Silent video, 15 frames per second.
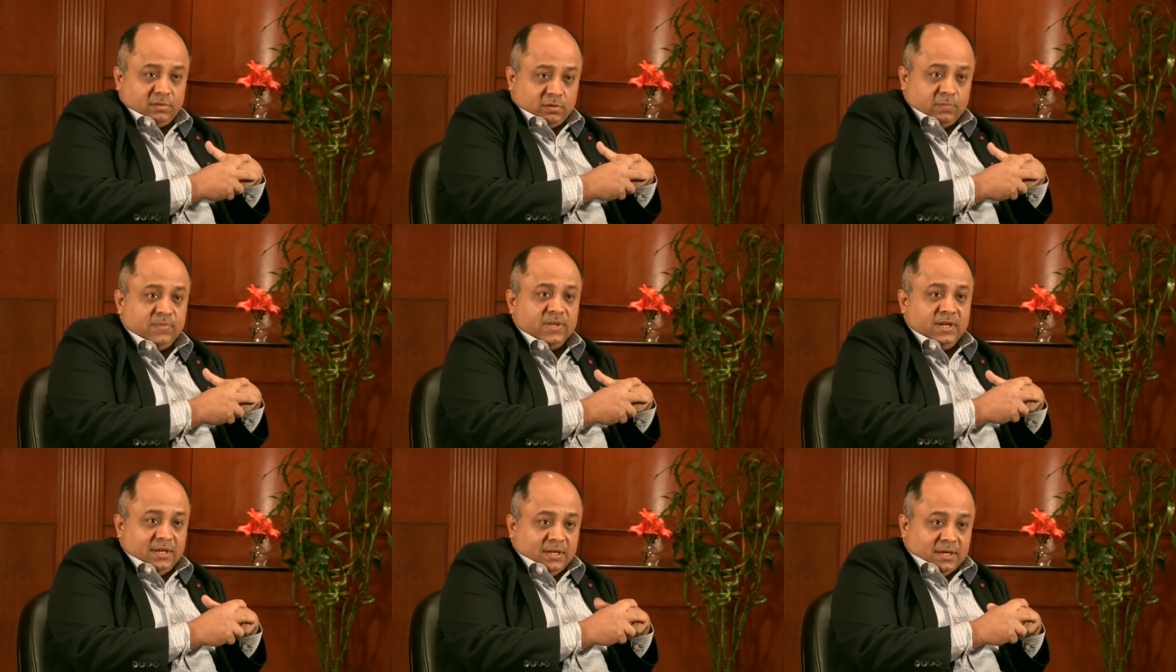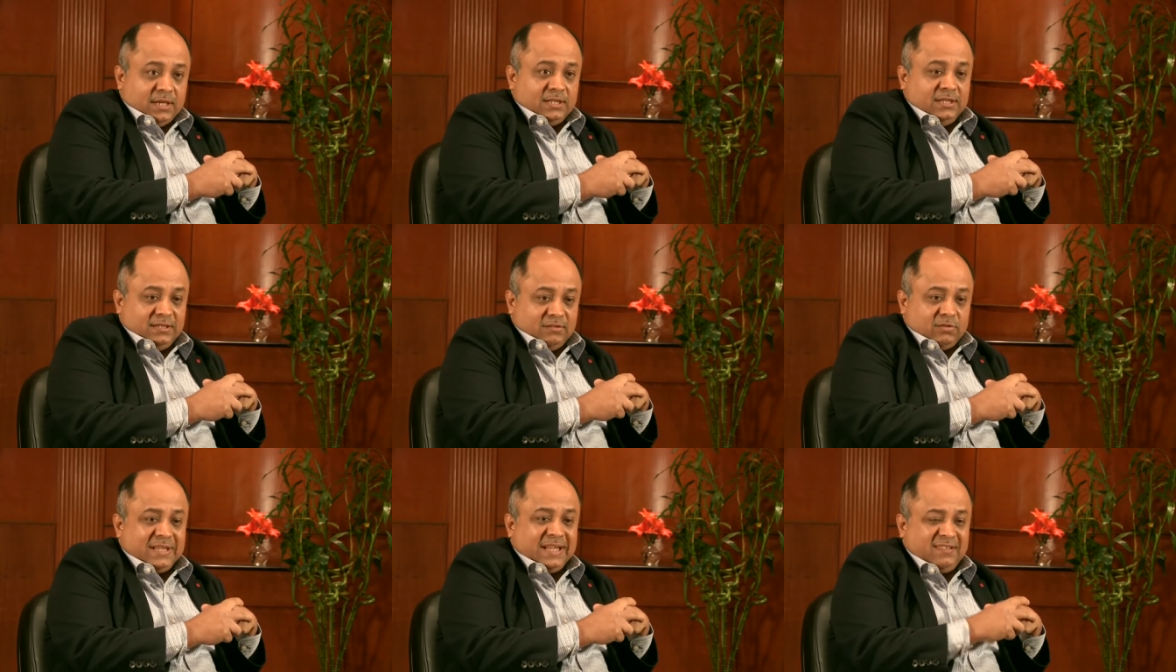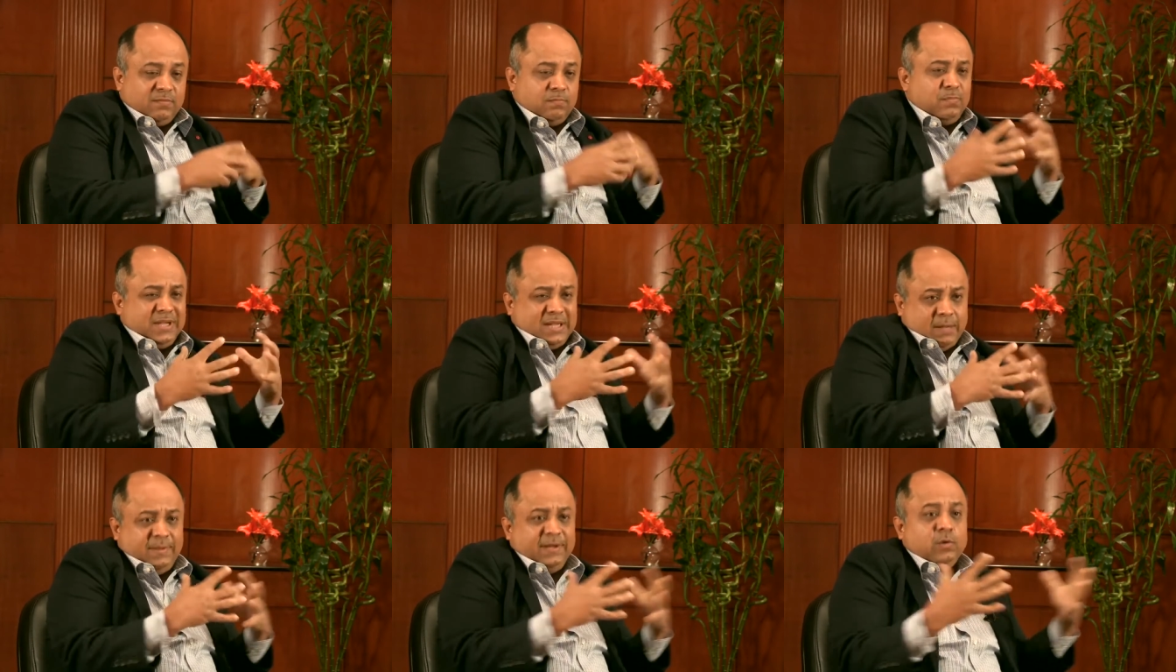So I think so that's
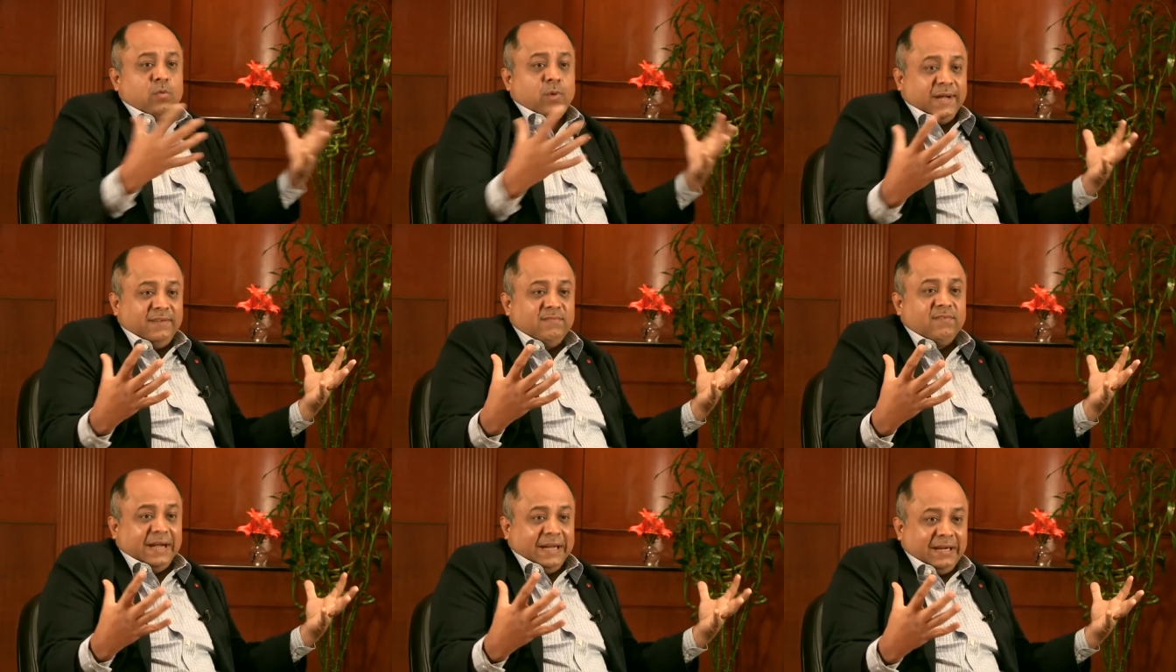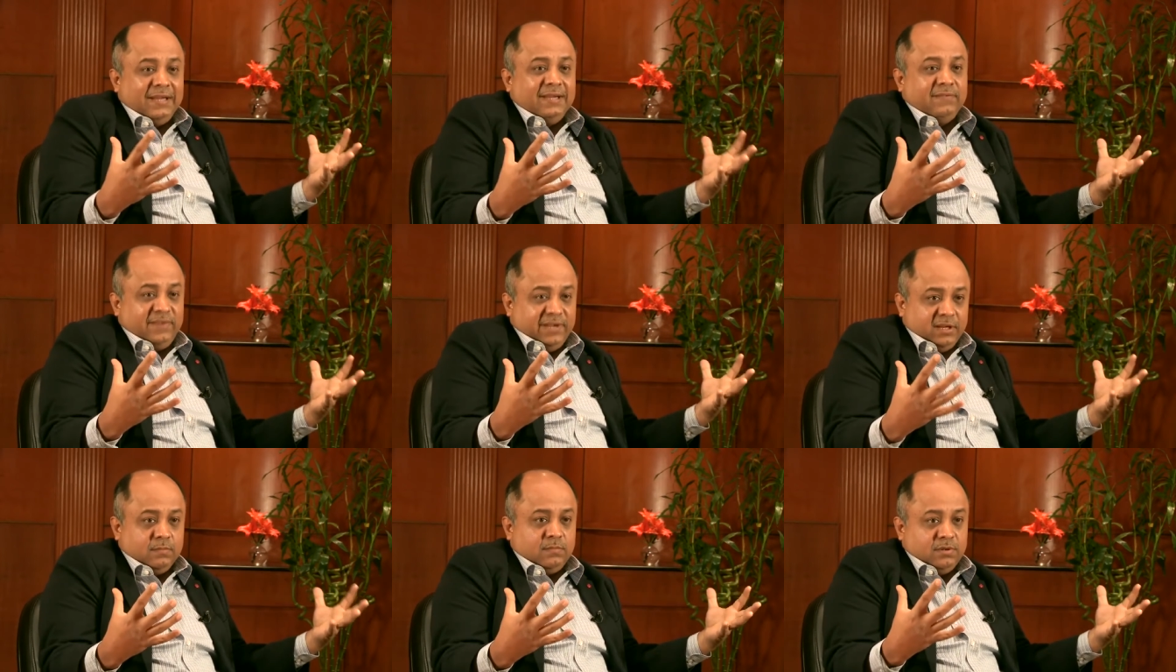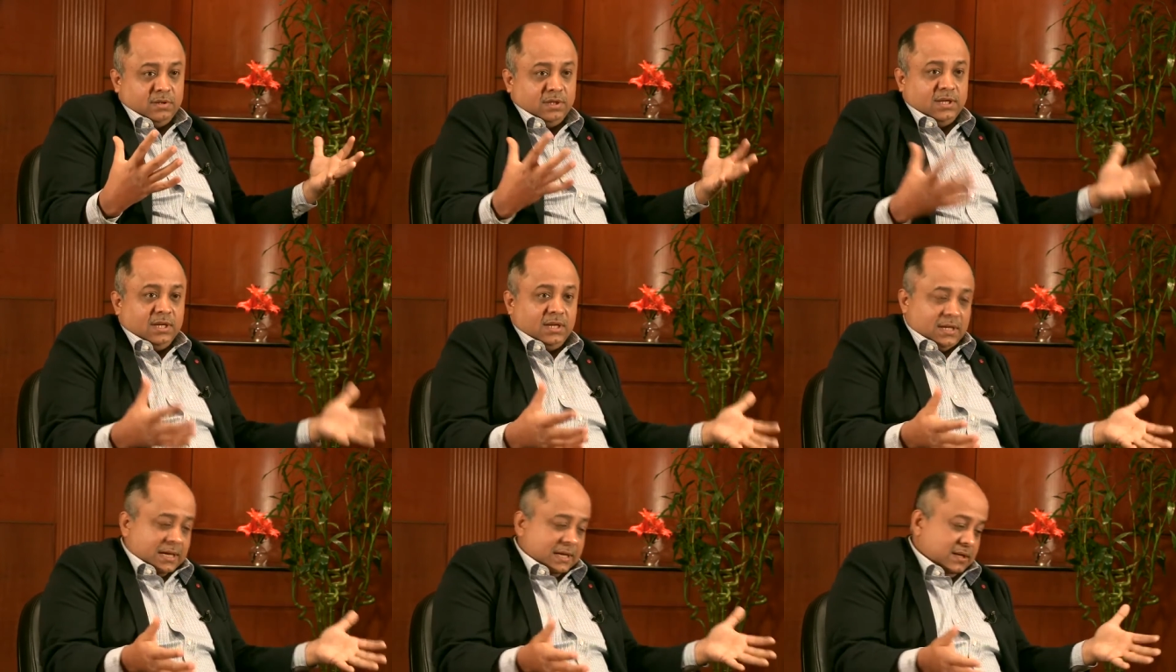becoming quite widely available,
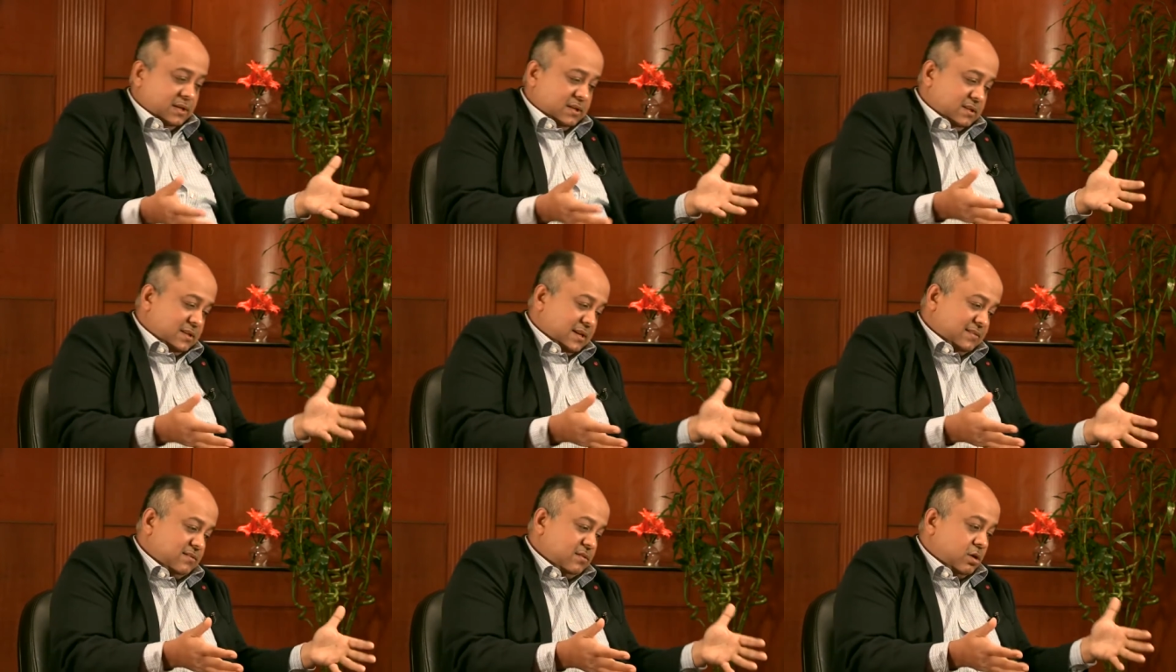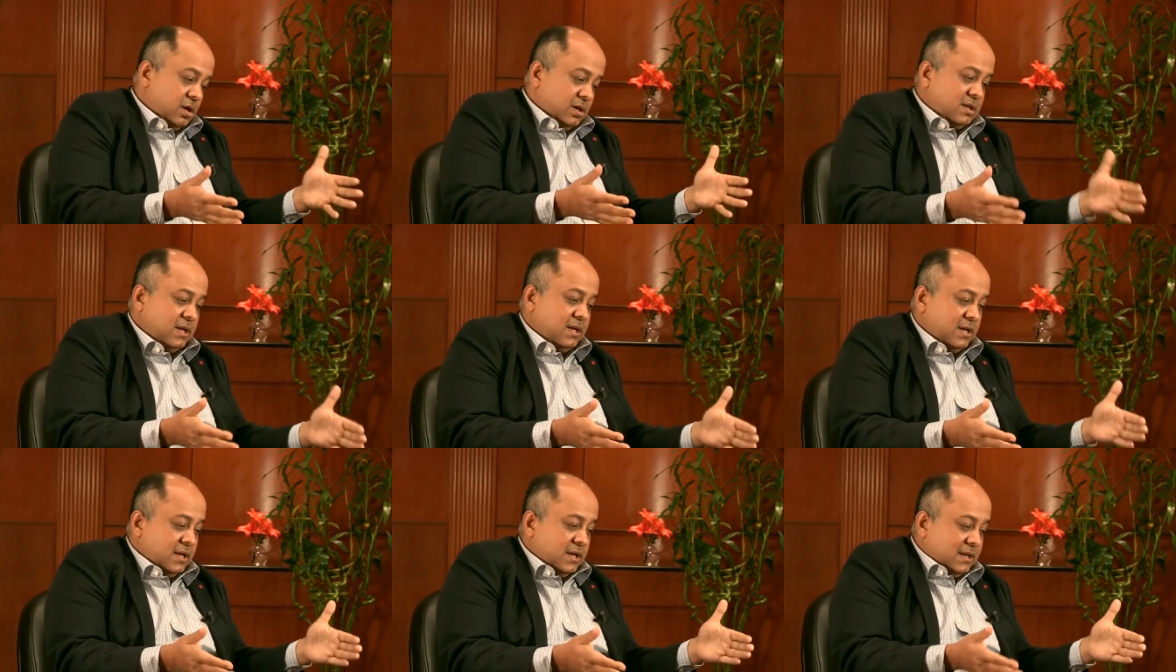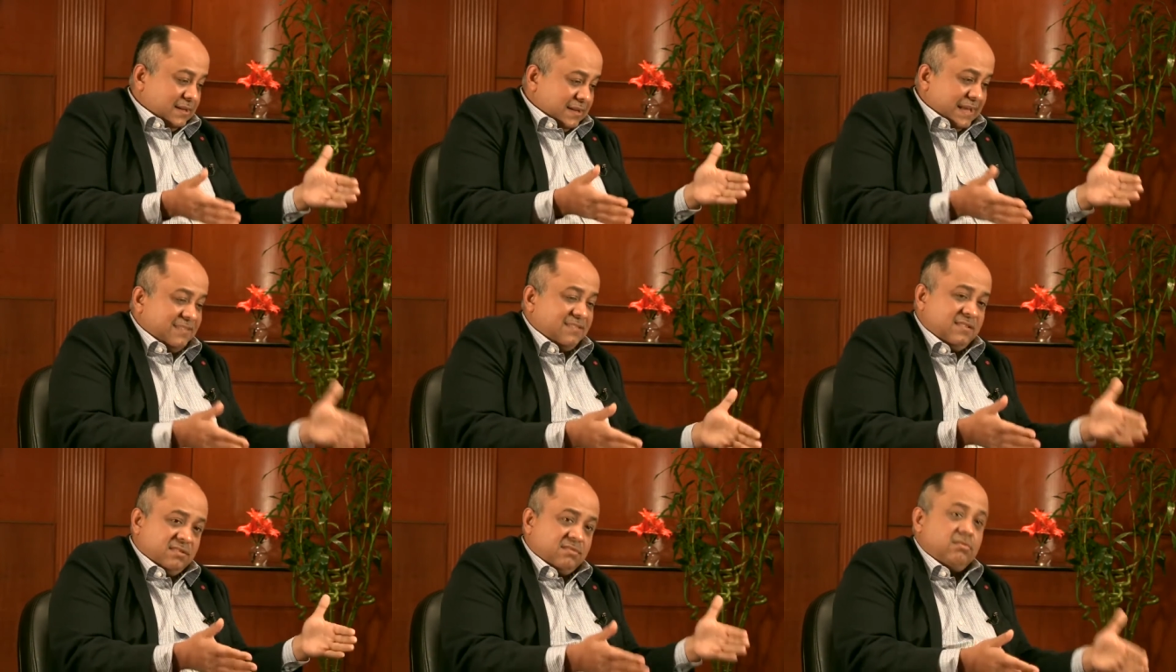and it does not
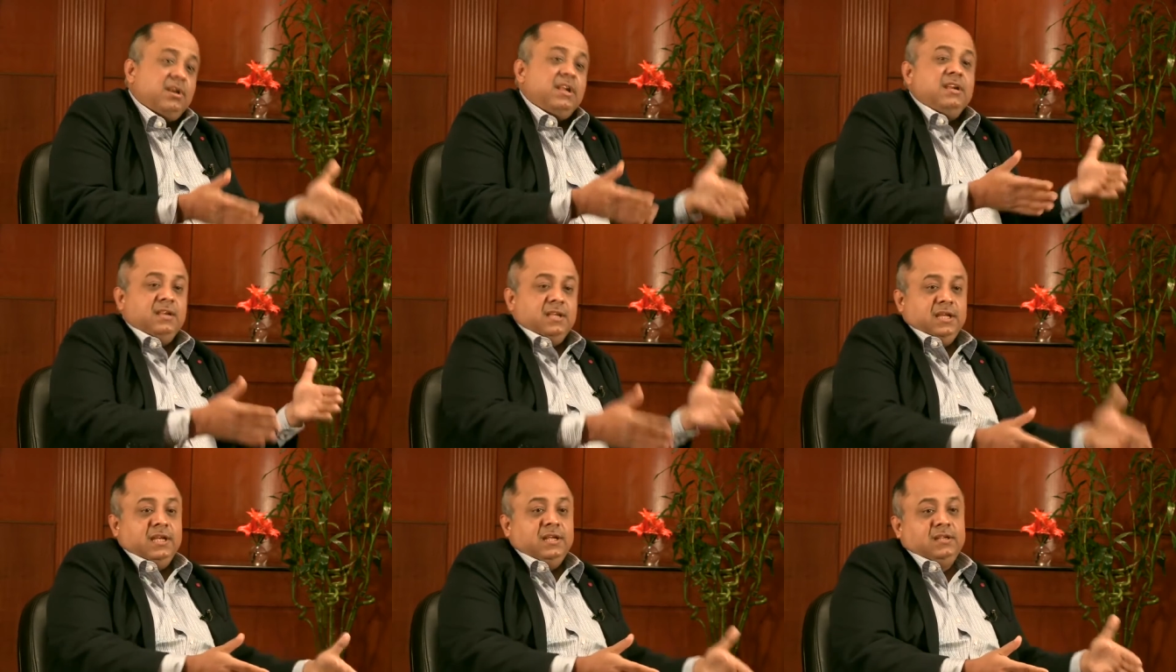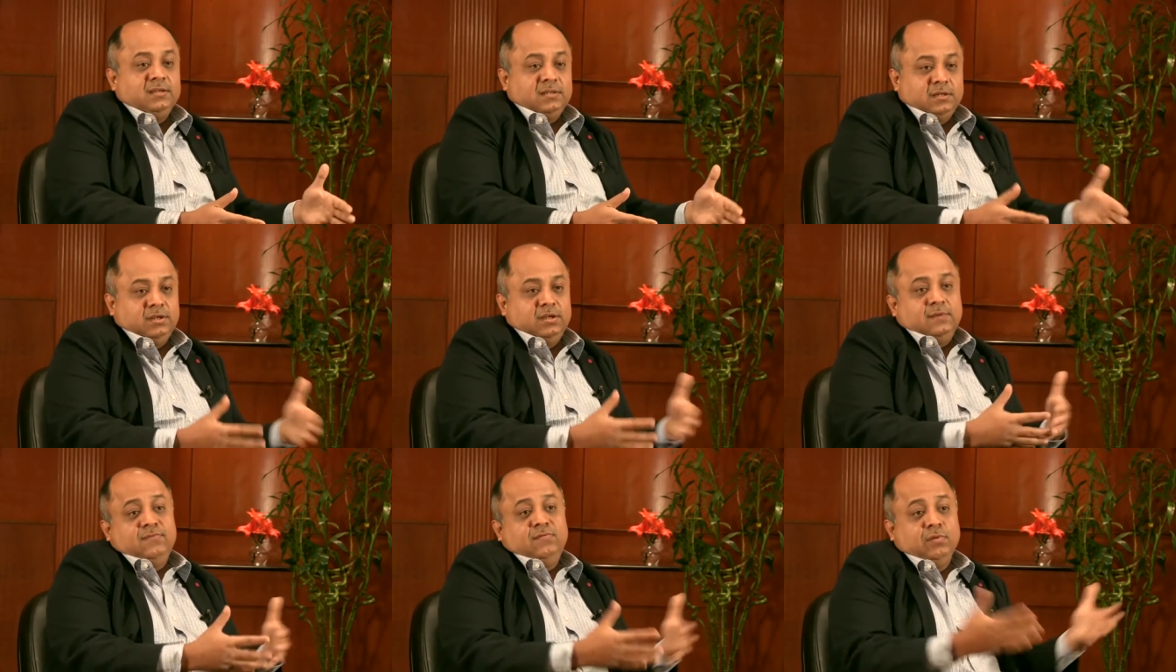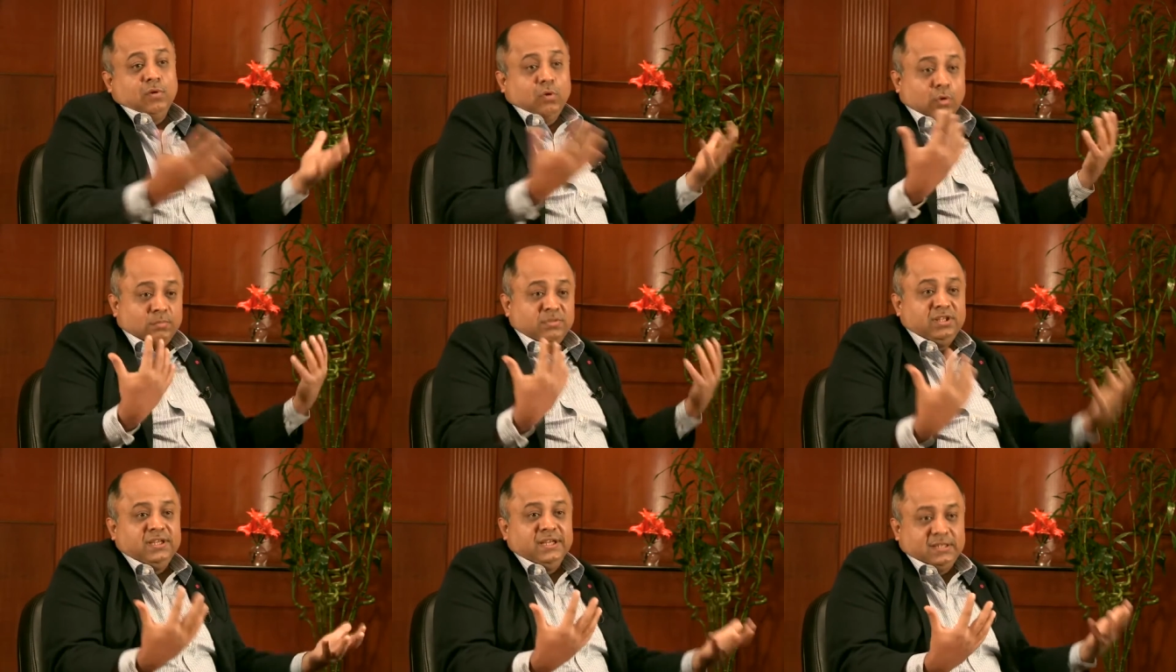necessarily need a, you know, full
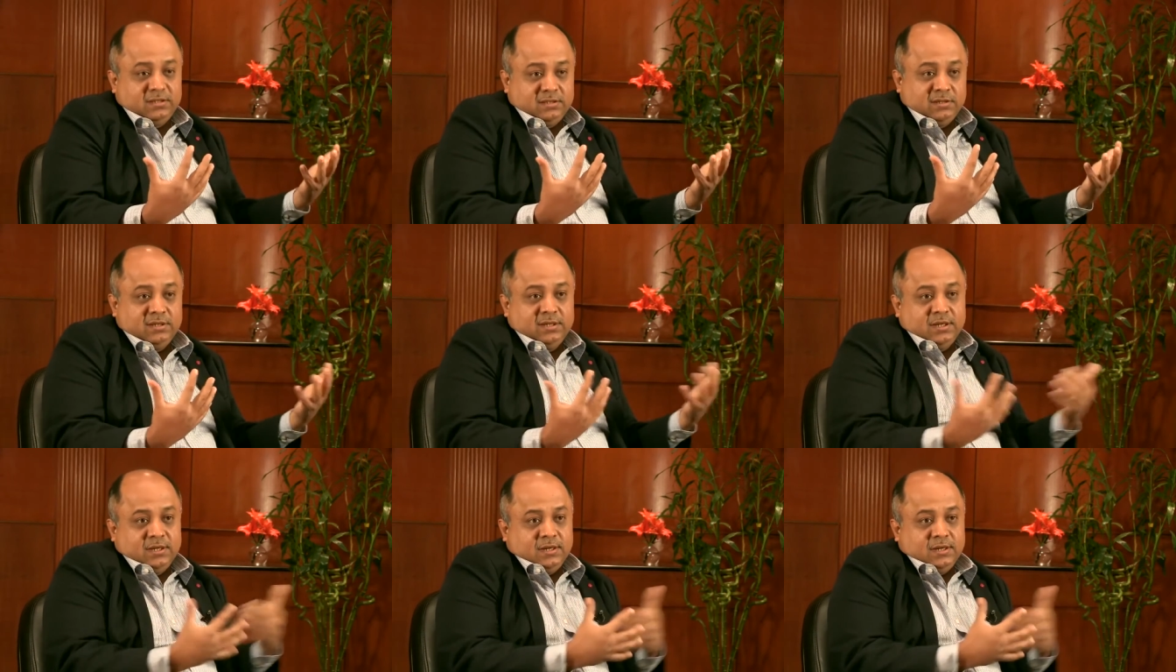home theater